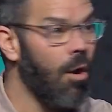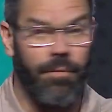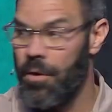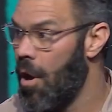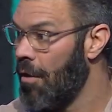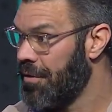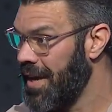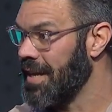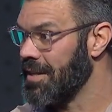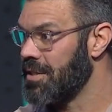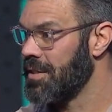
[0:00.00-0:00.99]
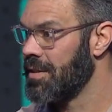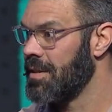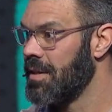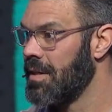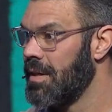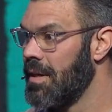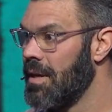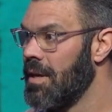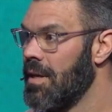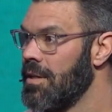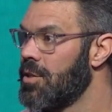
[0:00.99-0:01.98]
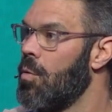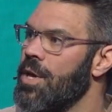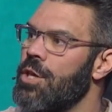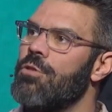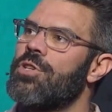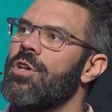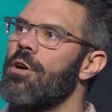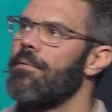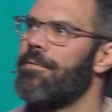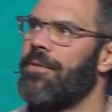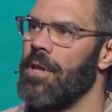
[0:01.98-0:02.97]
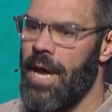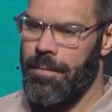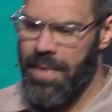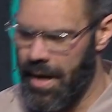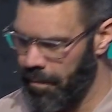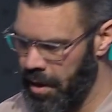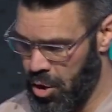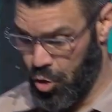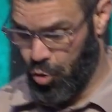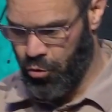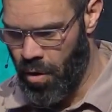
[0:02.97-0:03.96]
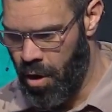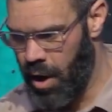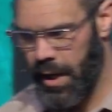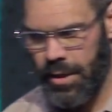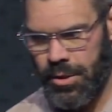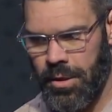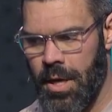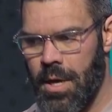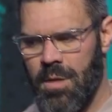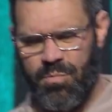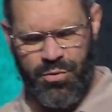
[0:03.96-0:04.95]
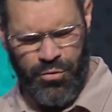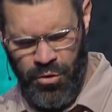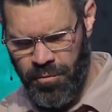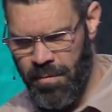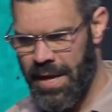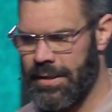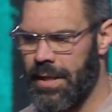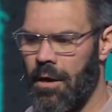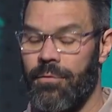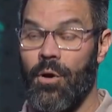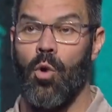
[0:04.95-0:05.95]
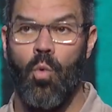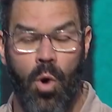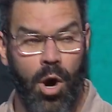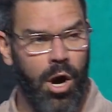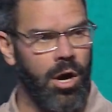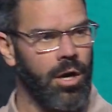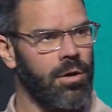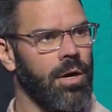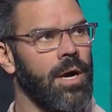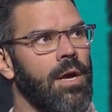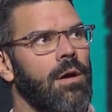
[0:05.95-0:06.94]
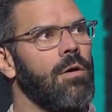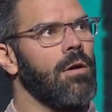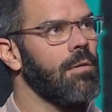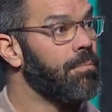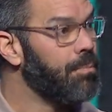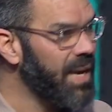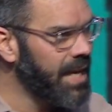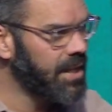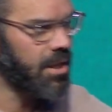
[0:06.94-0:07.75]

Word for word: over all things. So when you start feel like, man, I'm getting drawn into prove myself or work or, or, or be